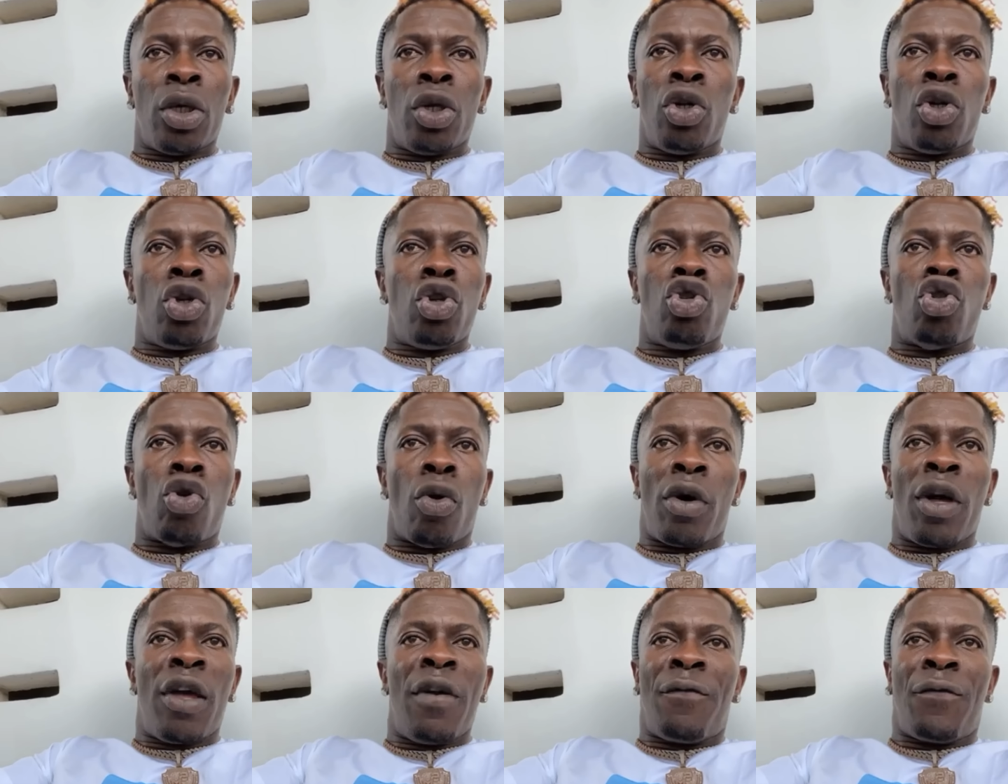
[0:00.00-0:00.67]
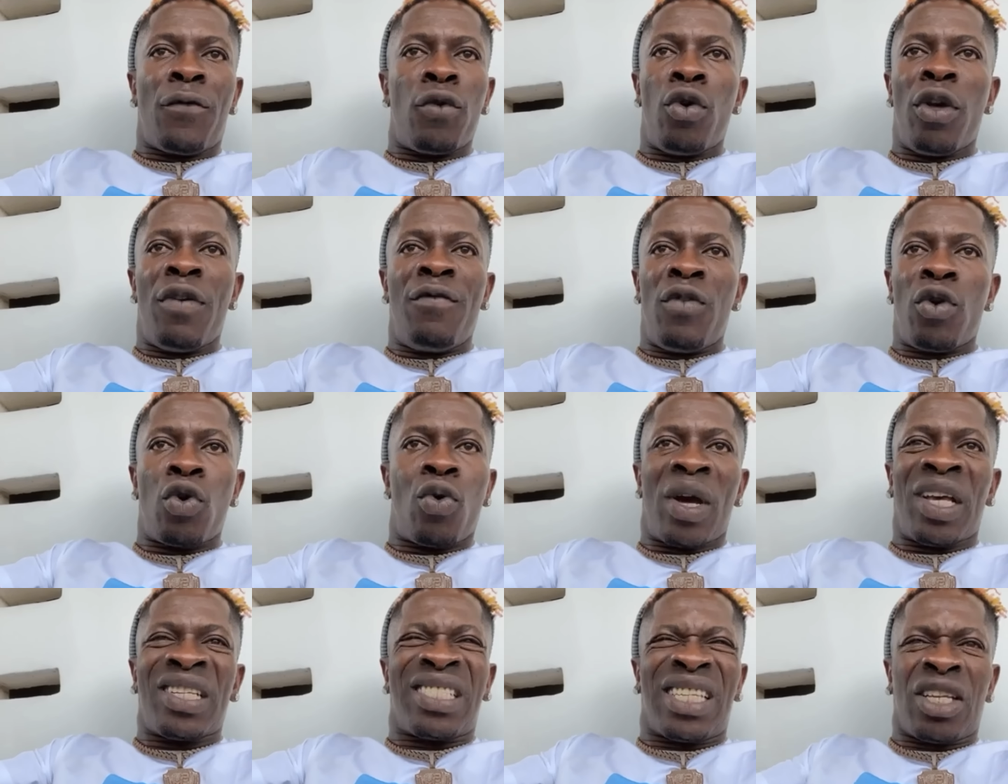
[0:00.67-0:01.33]
No, if you even
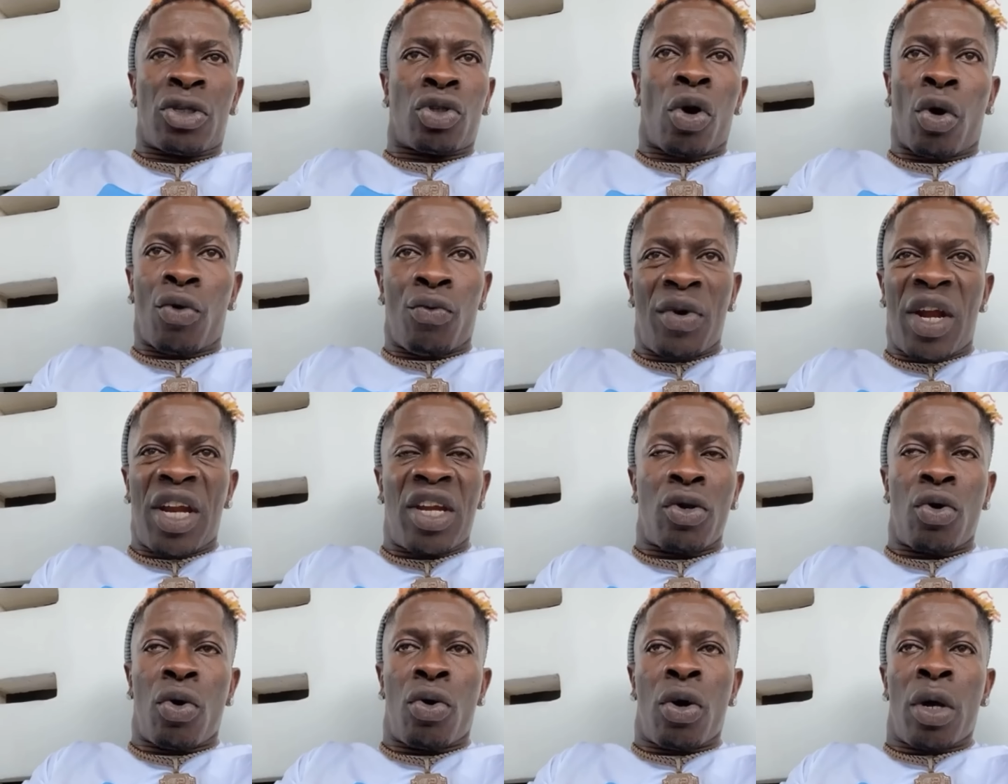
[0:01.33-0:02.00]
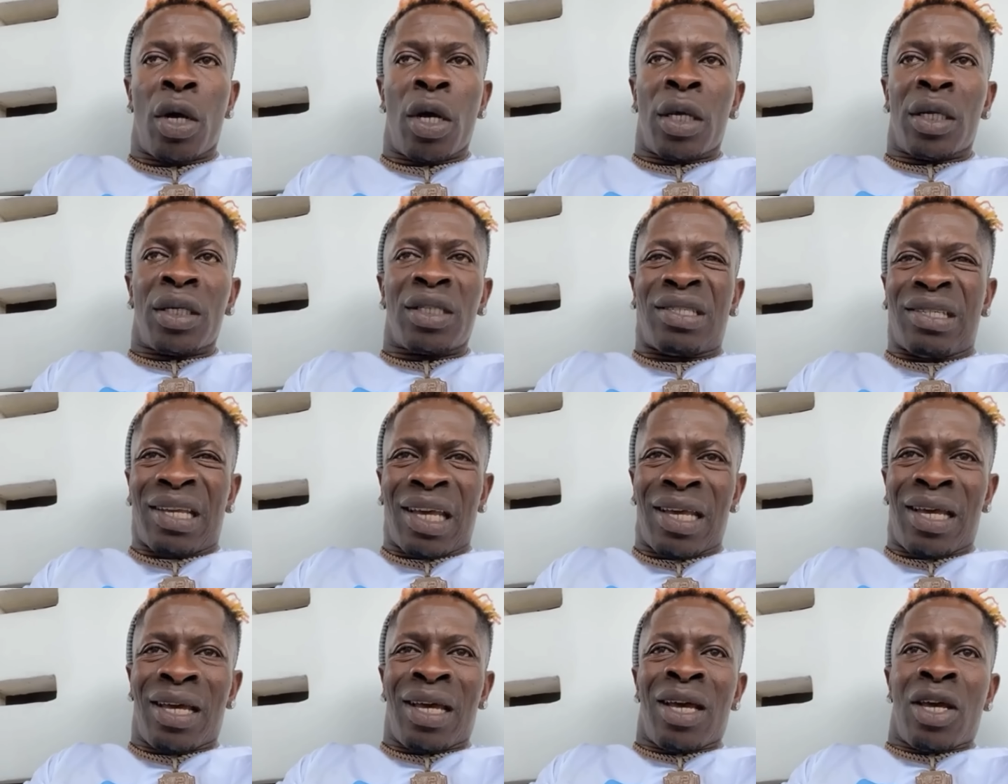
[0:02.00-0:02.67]
go and sit on radio,
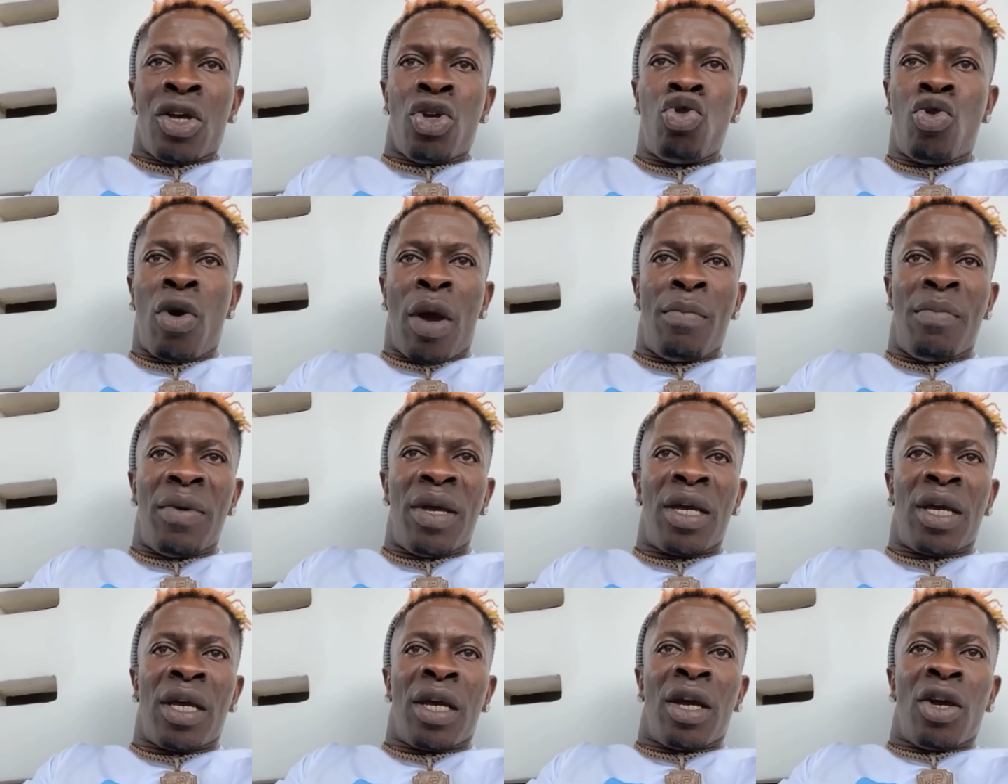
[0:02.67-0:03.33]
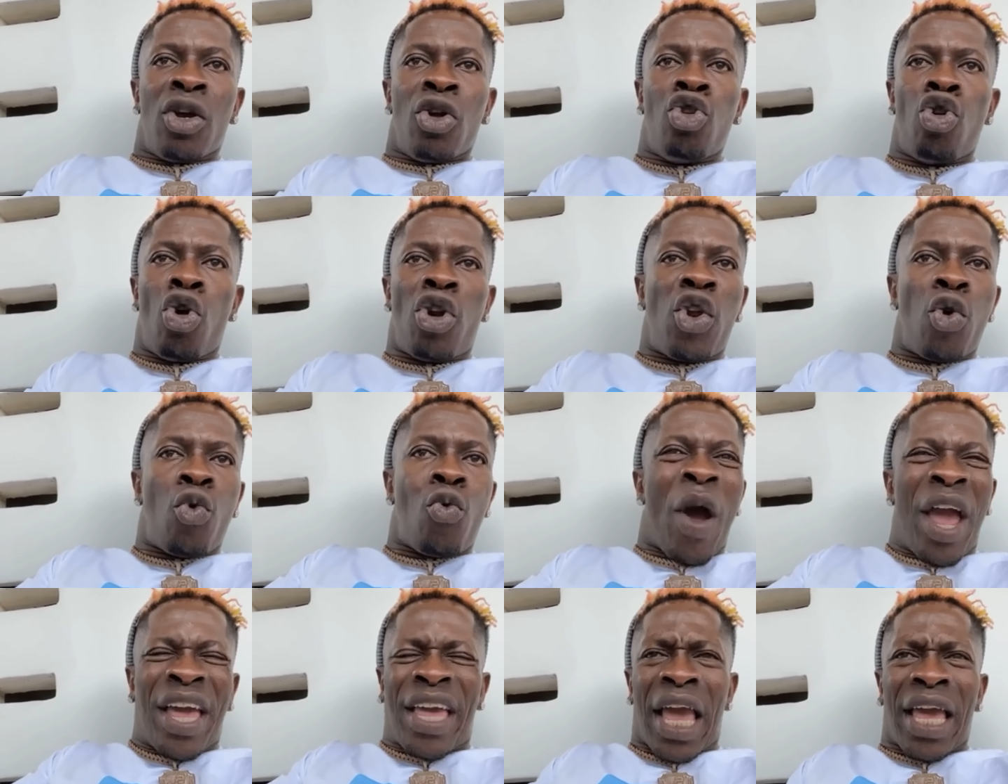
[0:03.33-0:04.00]
say you and me know the
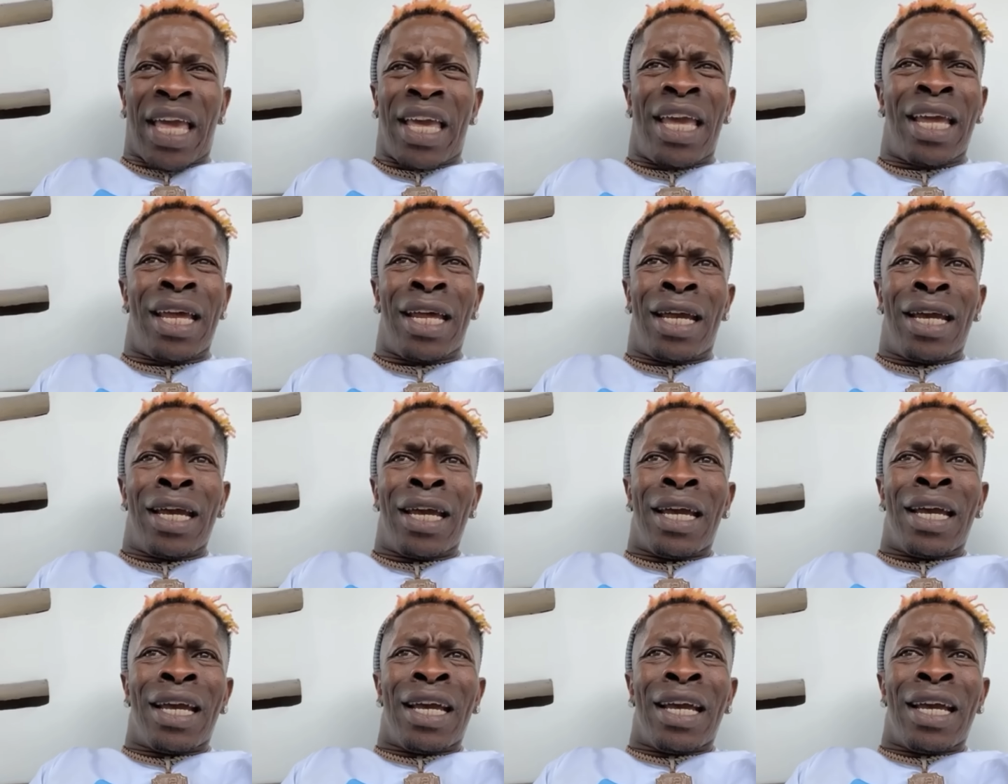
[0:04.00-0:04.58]
work again,